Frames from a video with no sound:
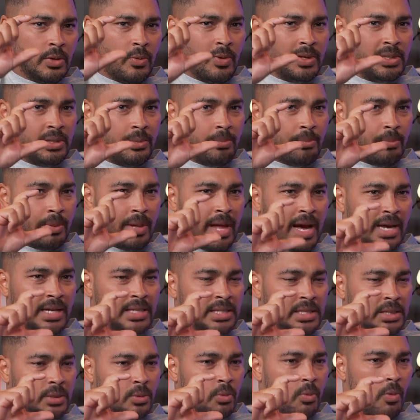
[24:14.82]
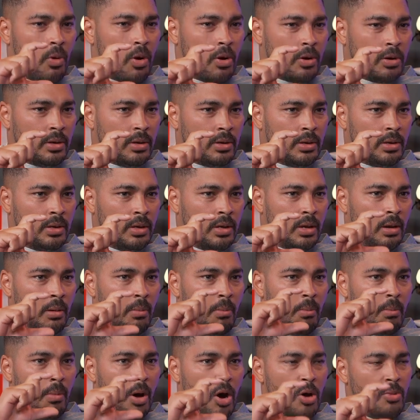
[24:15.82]
always a black swan
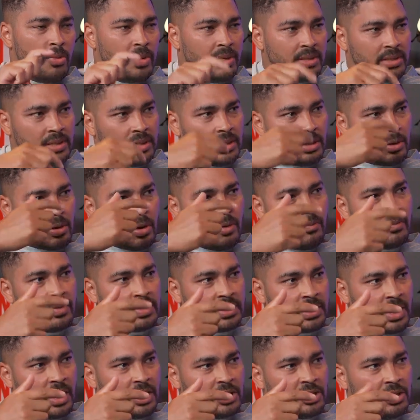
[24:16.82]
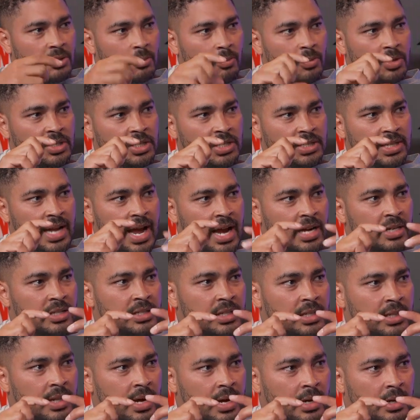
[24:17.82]
moment in a conversation, which is
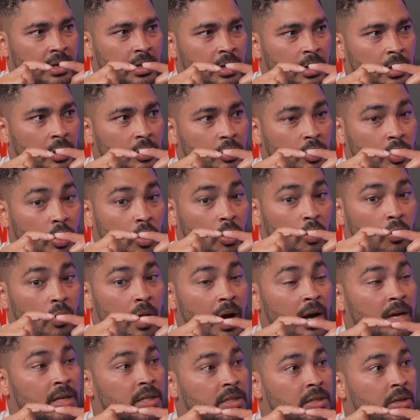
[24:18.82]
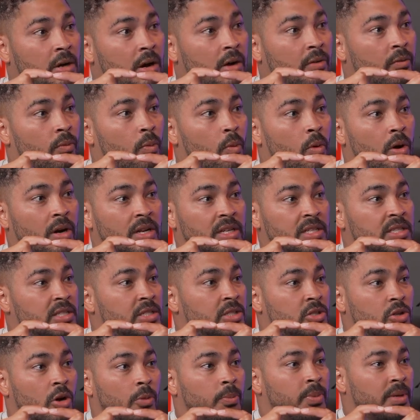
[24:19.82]
actually like the crux of what is
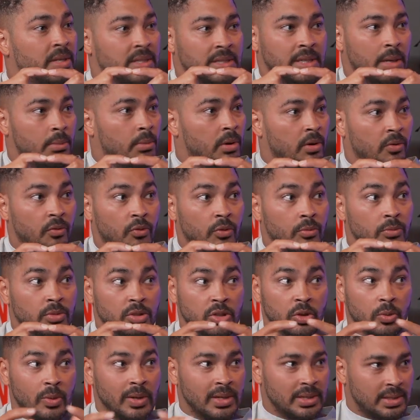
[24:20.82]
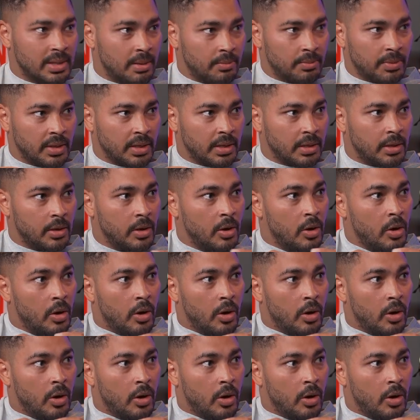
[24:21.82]
stopping someone from doing something.